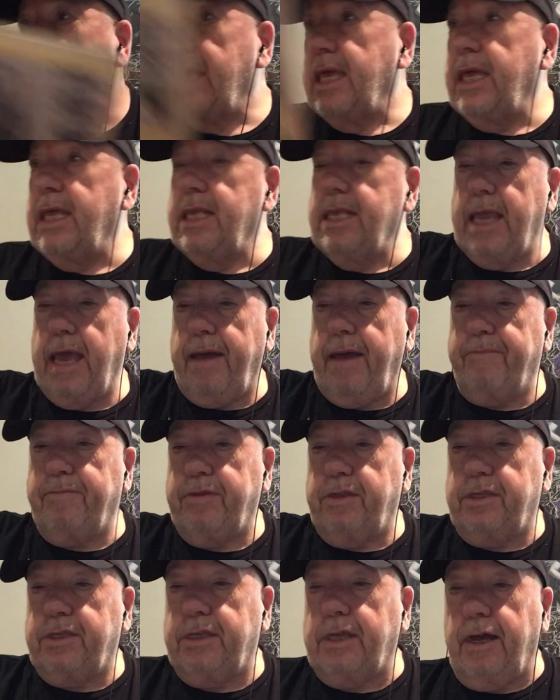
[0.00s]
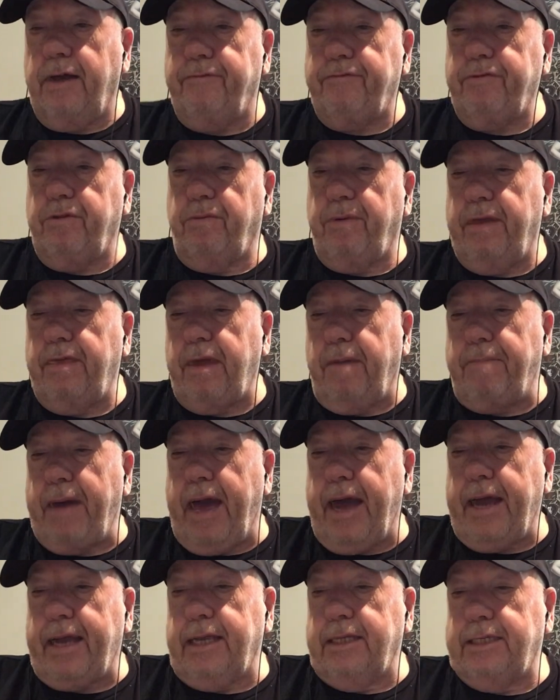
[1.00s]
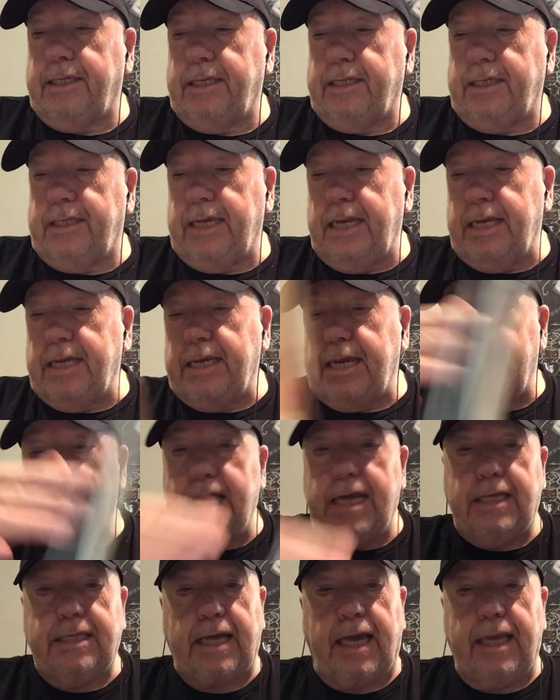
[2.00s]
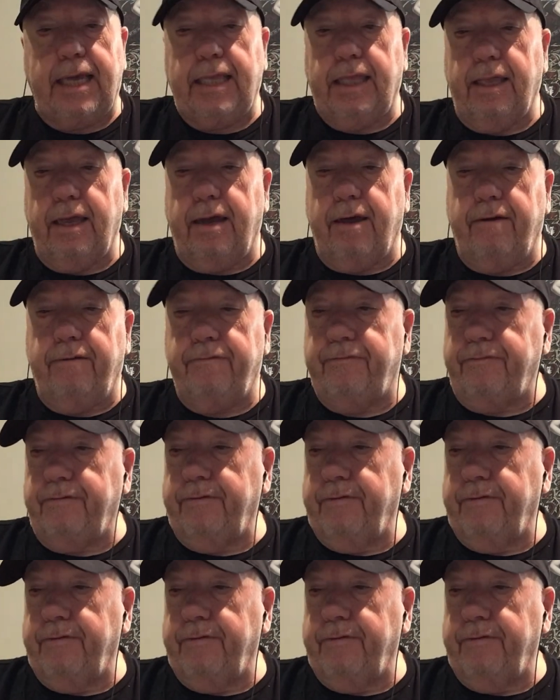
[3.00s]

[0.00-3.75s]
in-depth stuff, the way they package the CDs. I love